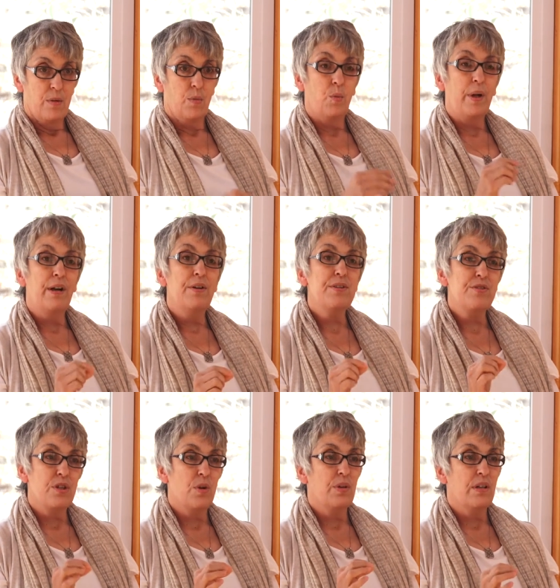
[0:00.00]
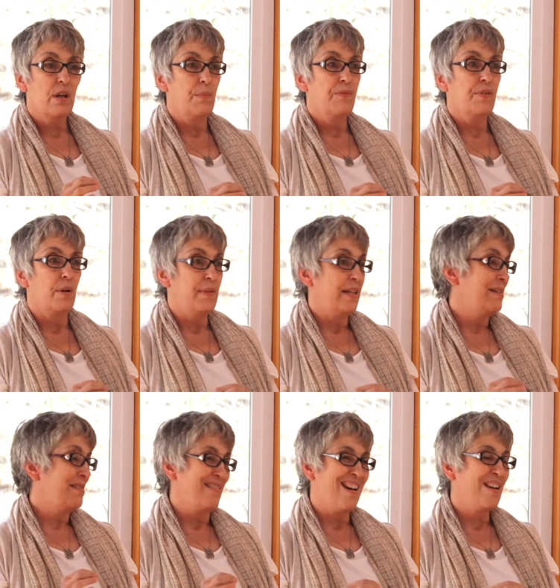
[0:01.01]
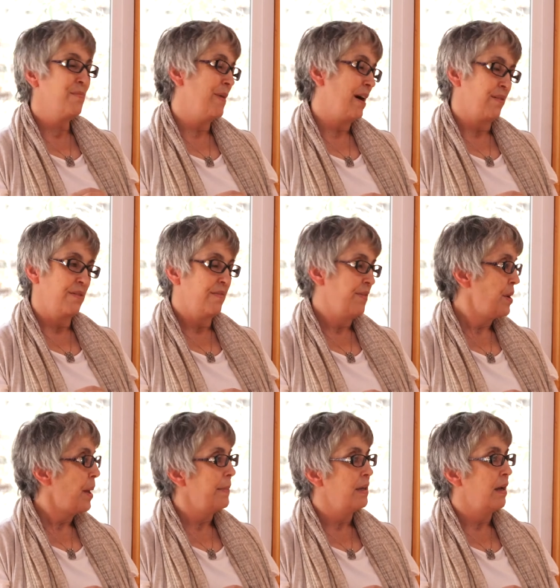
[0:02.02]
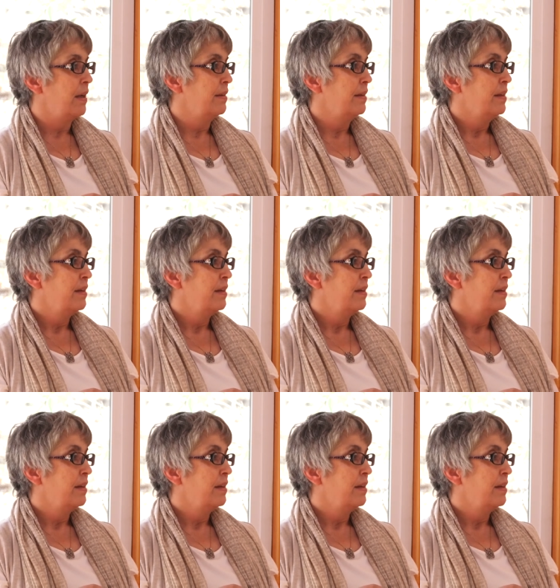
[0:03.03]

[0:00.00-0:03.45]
Where does yoga come from? It is not a modern phenomenon.